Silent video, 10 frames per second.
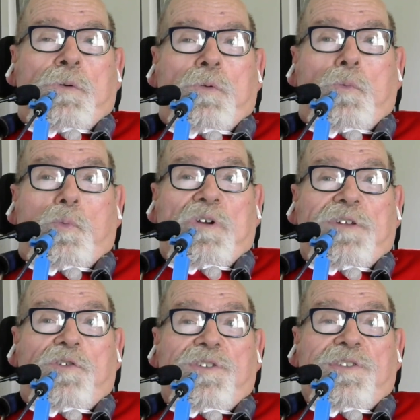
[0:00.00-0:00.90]
Who
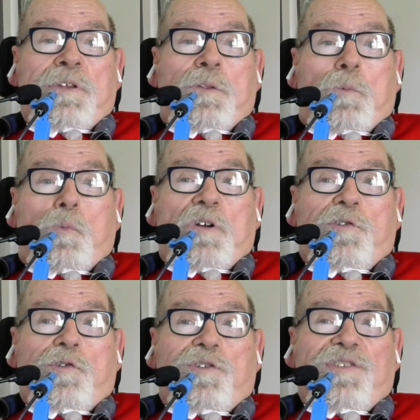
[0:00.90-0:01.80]
Watches the
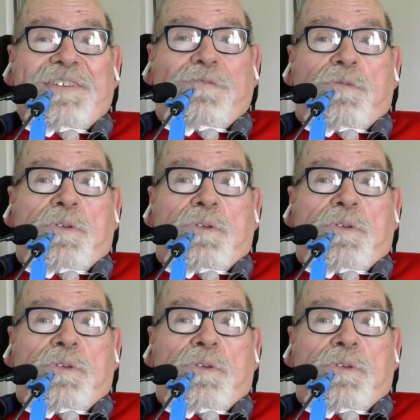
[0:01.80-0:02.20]
Watchers,